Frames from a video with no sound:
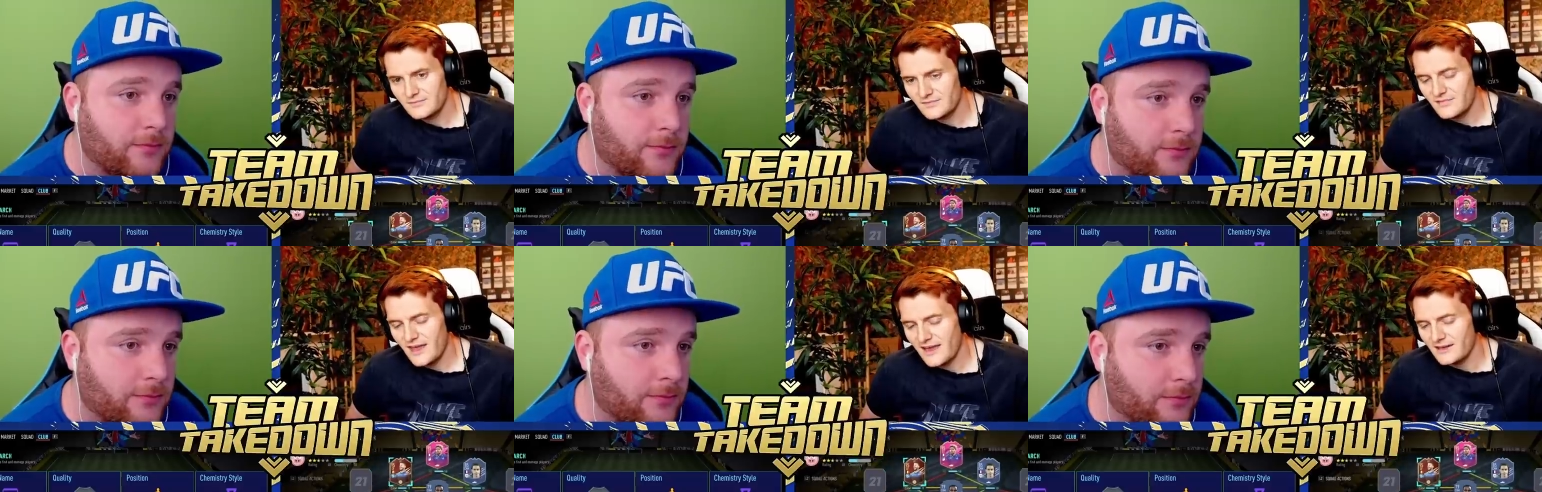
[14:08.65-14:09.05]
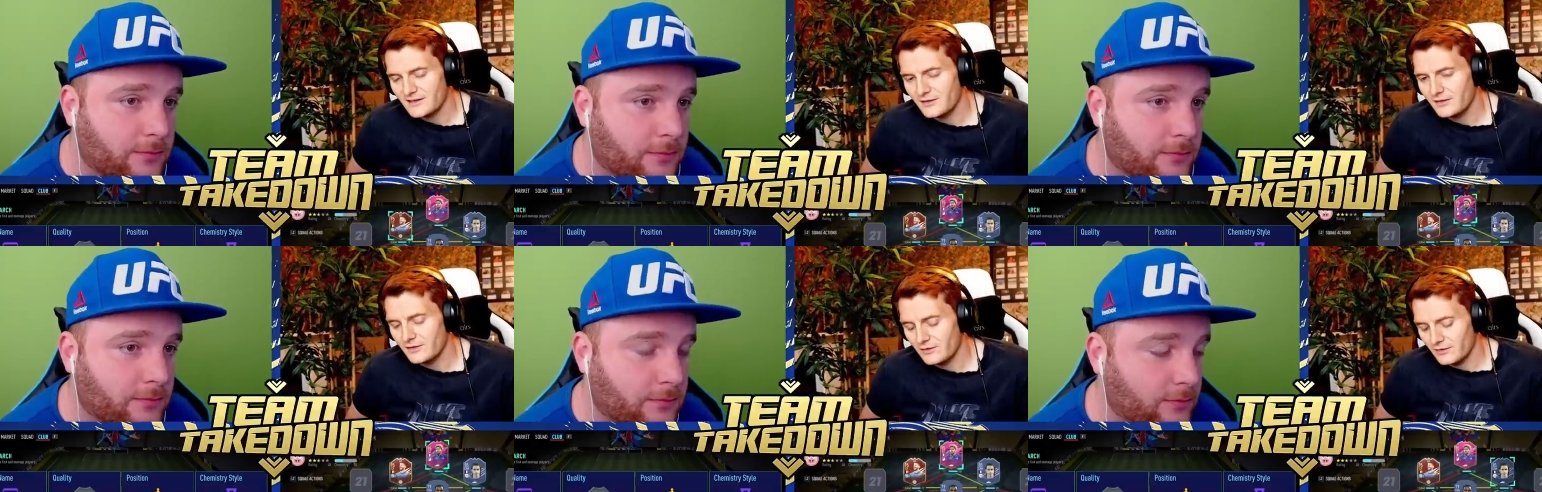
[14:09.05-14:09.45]
Speaker 1: They are
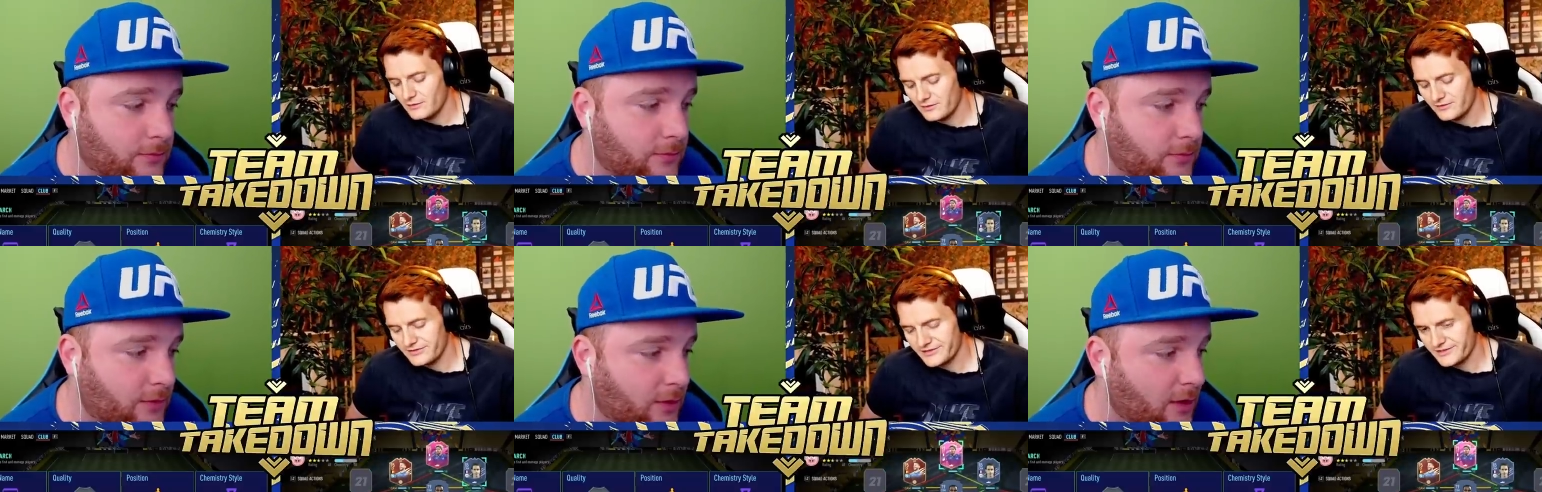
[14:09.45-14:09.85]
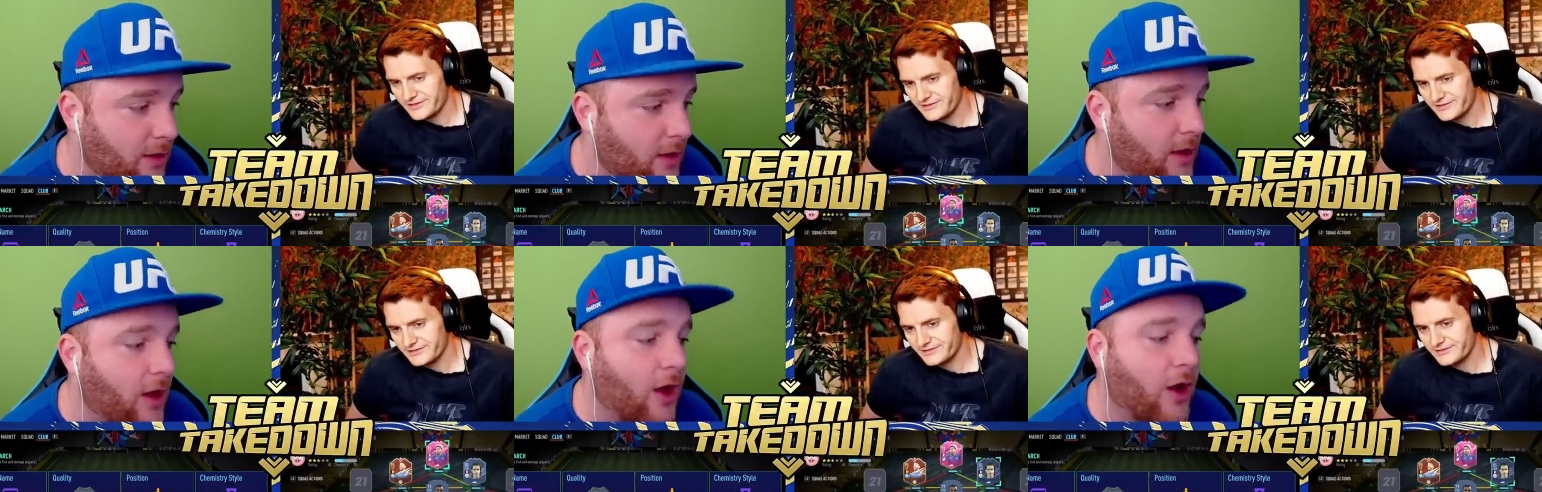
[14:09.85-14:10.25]
not.
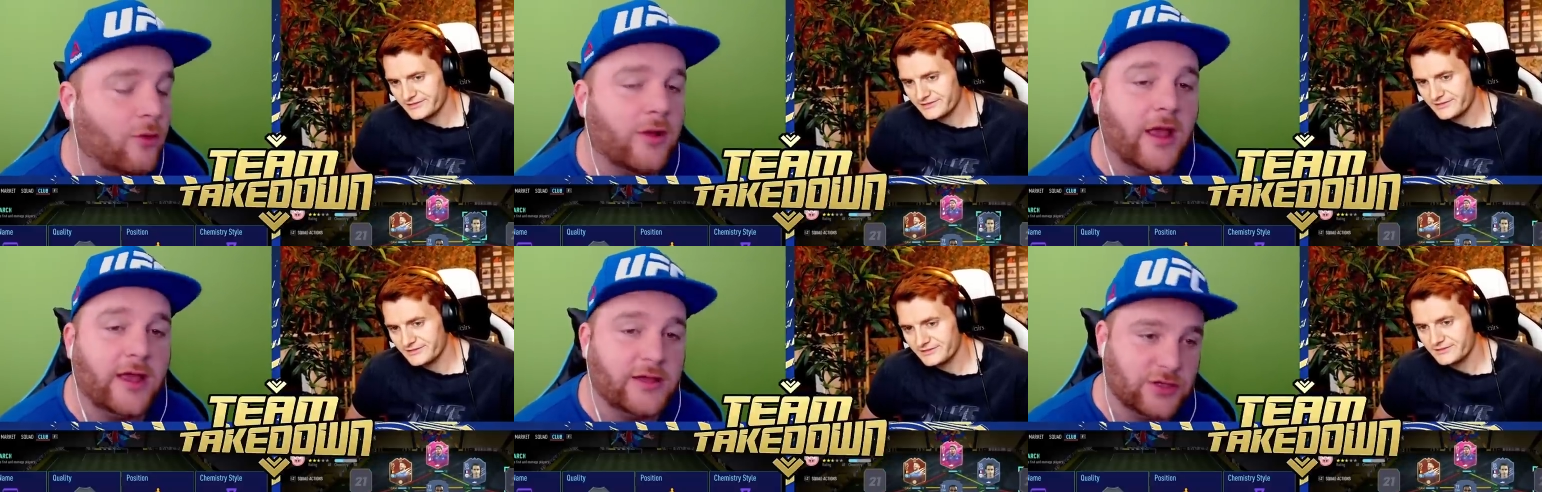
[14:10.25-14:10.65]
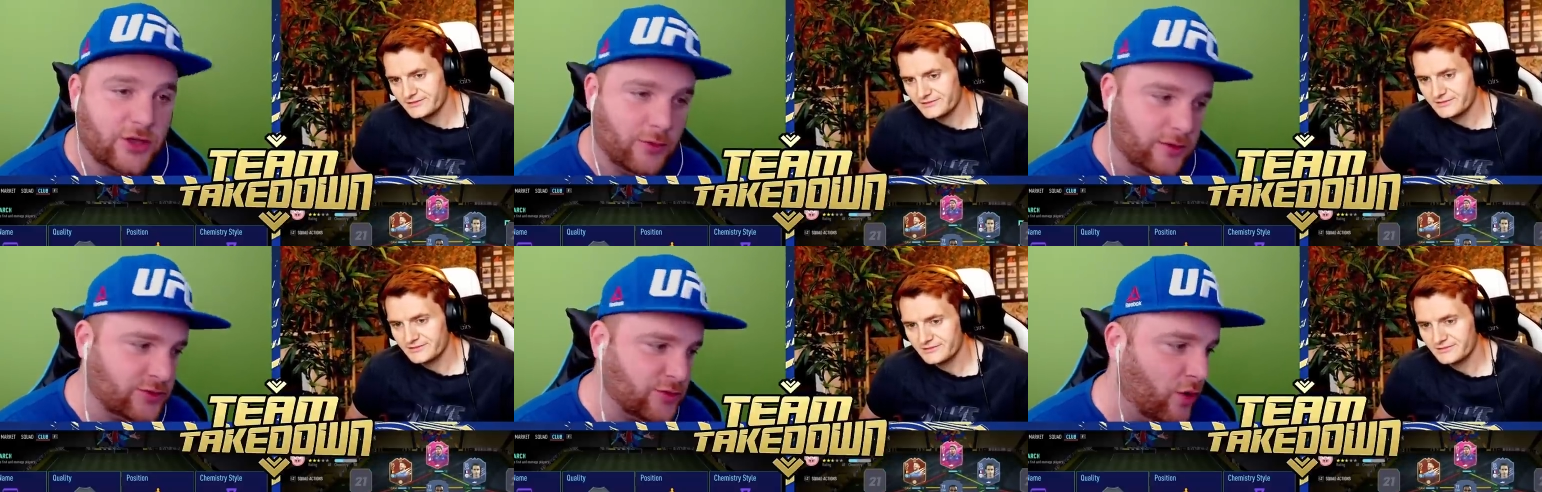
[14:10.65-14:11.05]
Okay, so
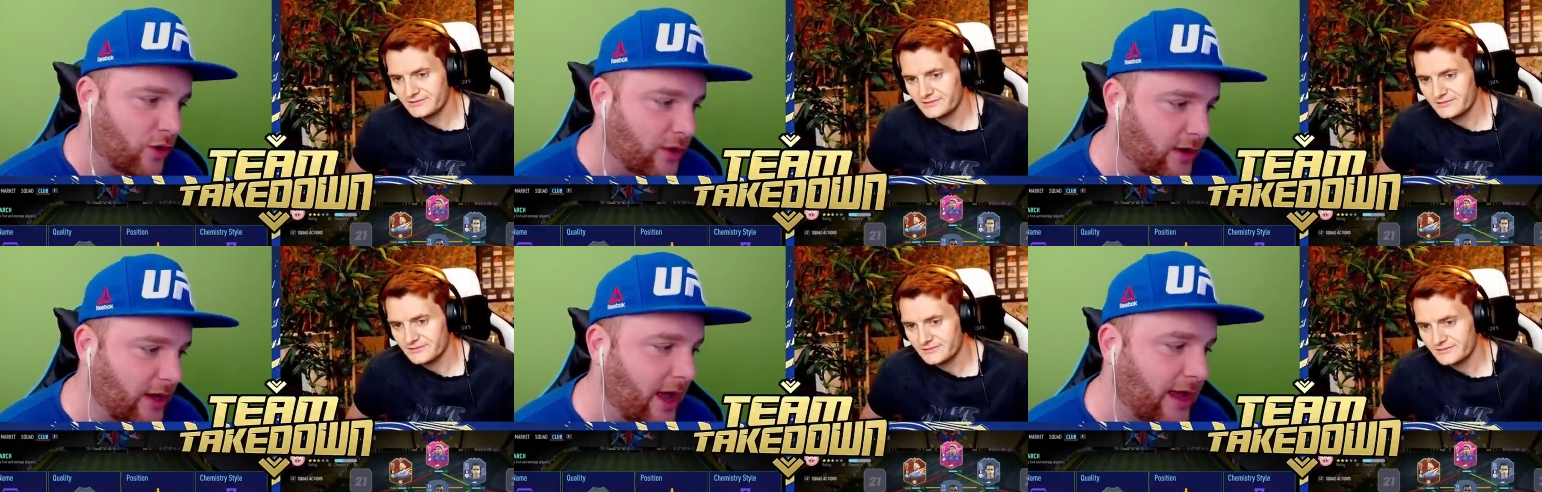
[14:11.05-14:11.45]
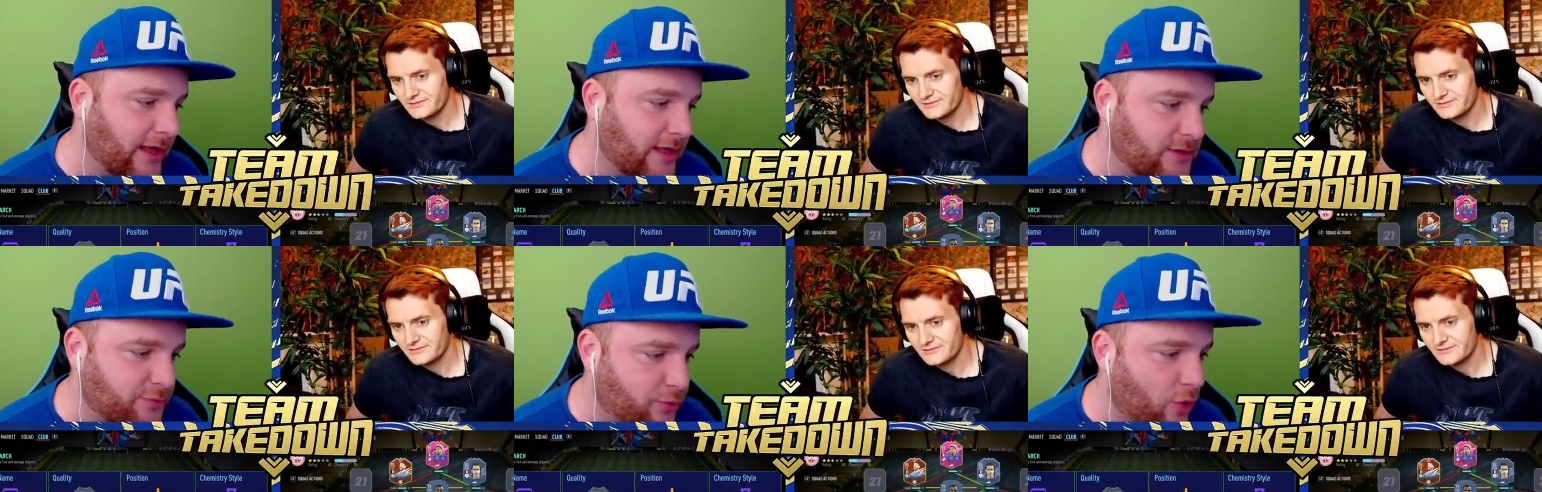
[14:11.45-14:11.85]
it's one, it's
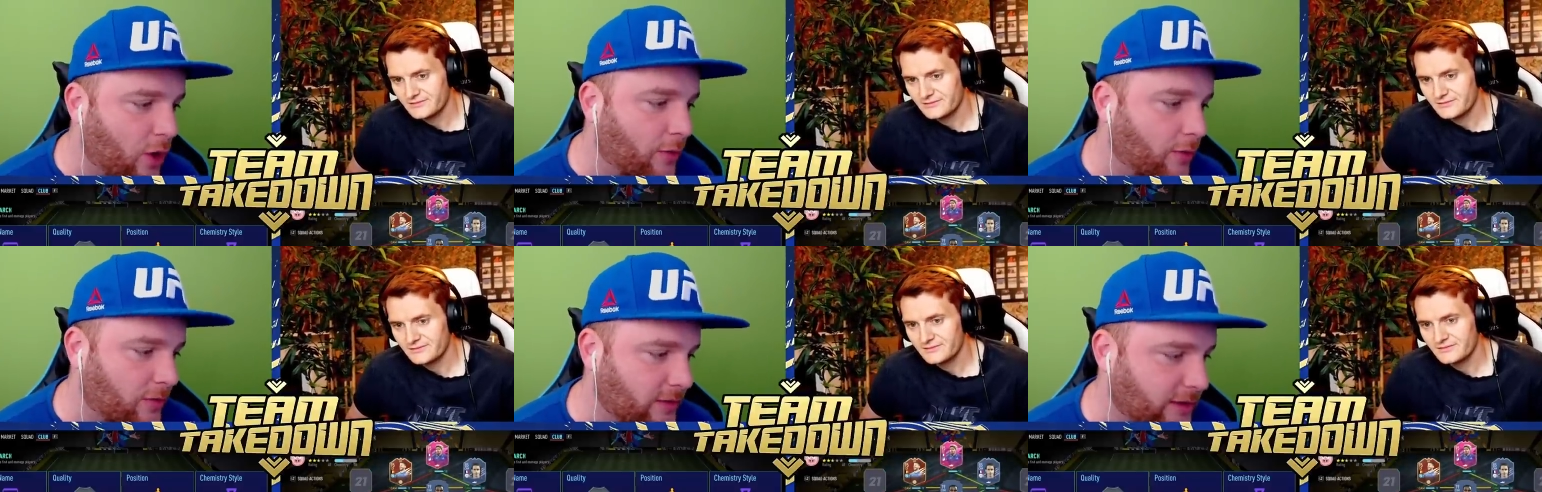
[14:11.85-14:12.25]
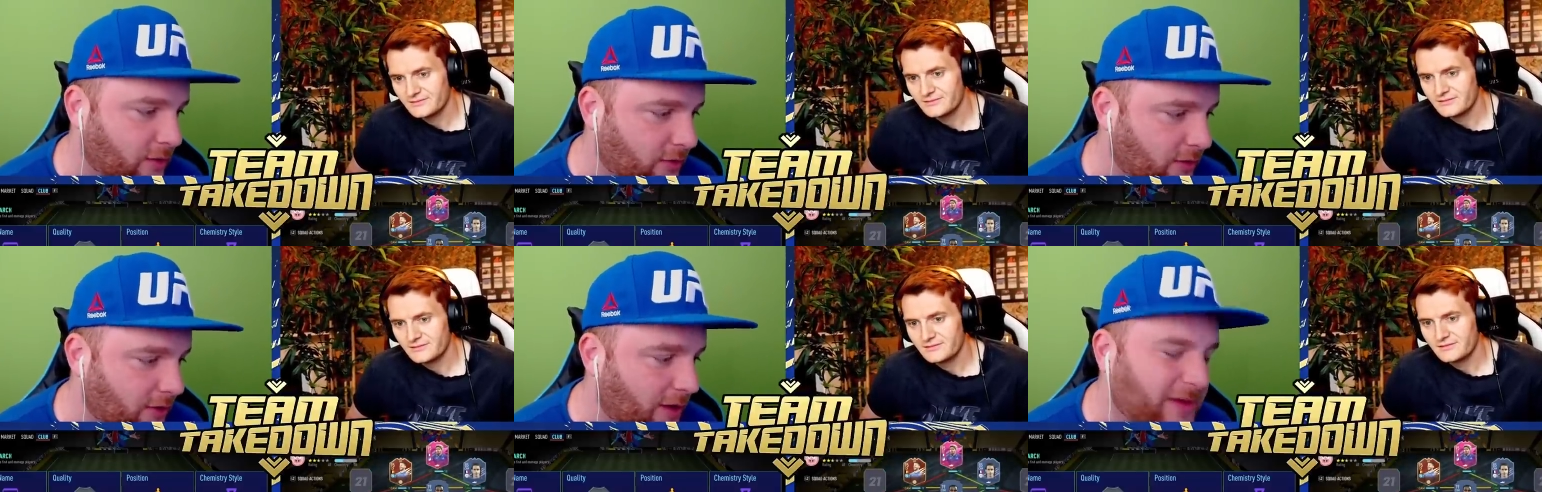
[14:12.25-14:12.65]
probably going
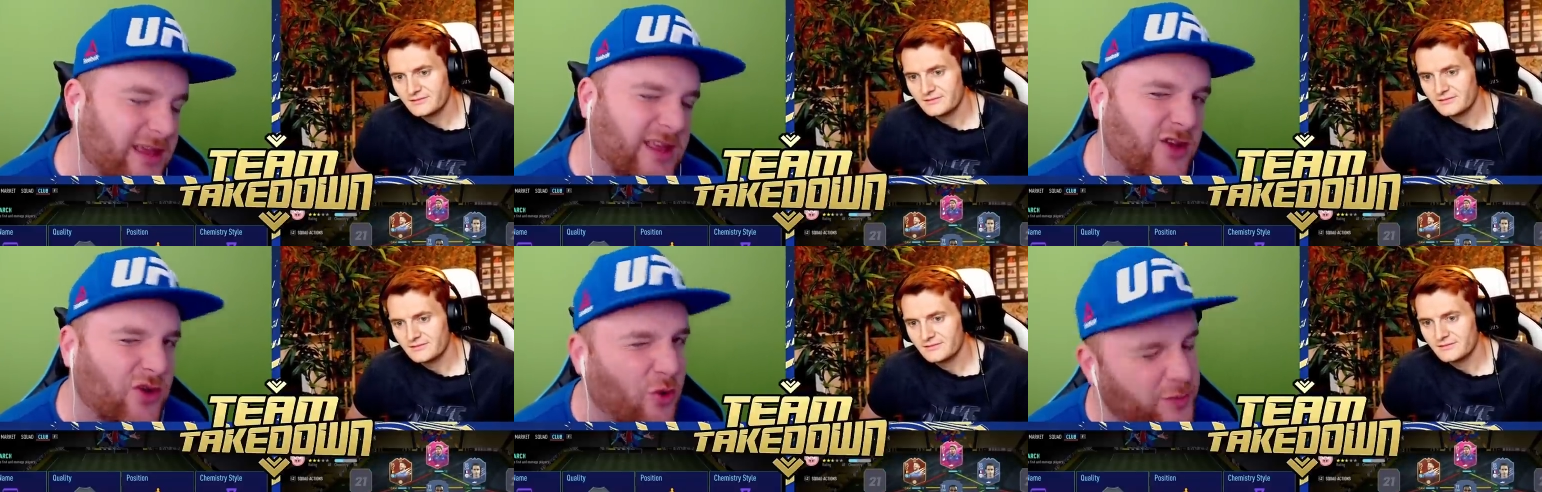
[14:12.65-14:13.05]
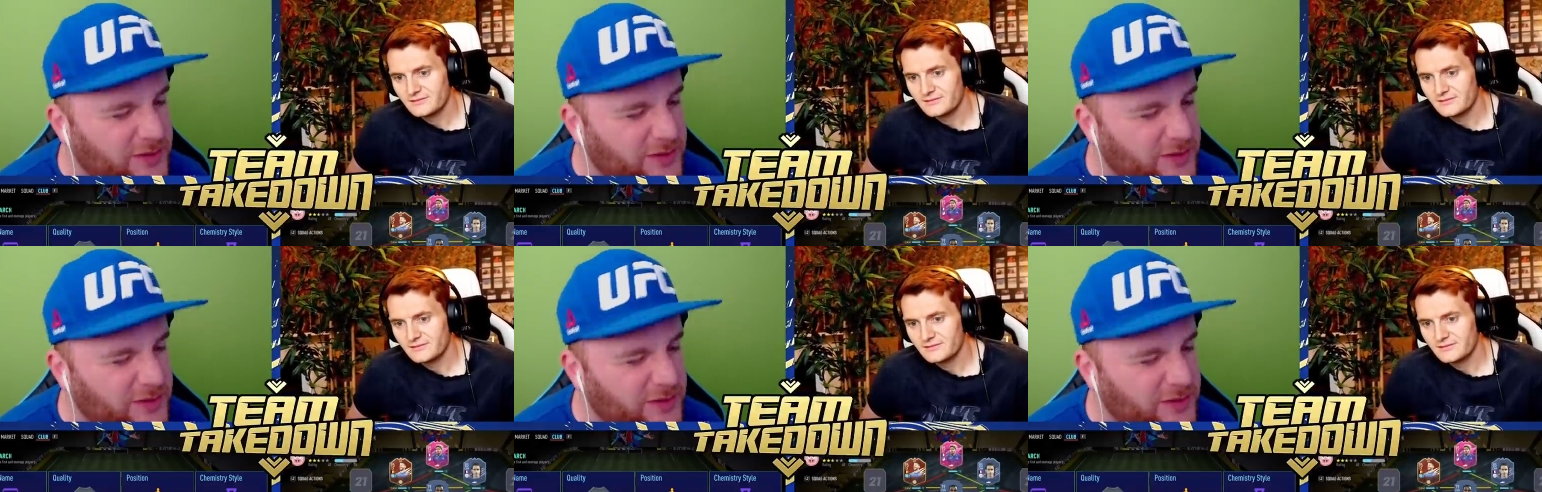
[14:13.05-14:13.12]
to... I mean, it could